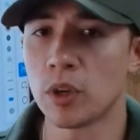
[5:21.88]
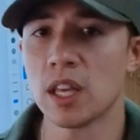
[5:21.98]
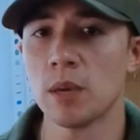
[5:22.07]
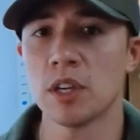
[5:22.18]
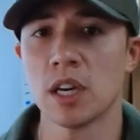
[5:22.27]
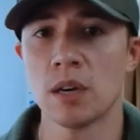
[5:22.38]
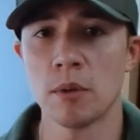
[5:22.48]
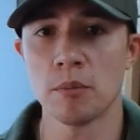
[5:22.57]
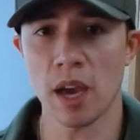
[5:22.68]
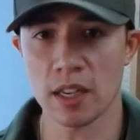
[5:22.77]
But when they
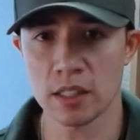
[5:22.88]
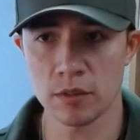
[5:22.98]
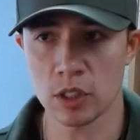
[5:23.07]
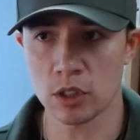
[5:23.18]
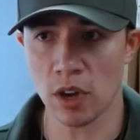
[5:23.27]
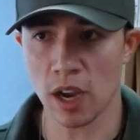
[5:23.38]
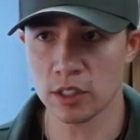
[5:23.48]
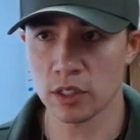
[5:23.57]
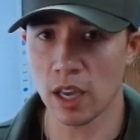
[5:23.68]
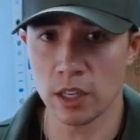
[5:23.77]
become a massive
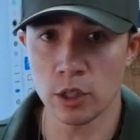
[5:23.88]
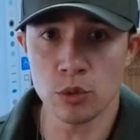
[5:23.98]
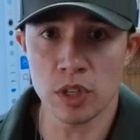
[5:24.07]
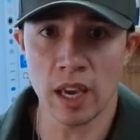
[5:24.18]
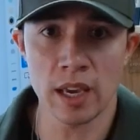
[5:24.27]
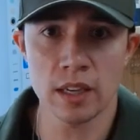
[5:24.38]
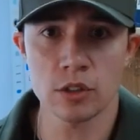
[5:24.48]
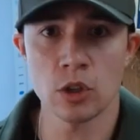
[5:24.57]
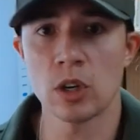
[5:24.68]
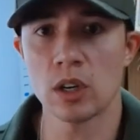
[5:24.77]
distraction and you
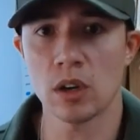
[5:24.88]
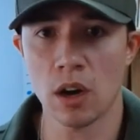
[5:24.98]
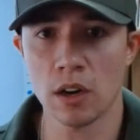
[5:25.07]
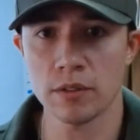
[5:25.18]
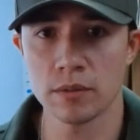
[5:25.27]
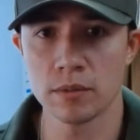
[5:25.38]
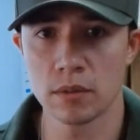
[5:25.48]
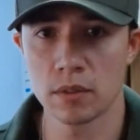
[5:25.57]
can't turn it off,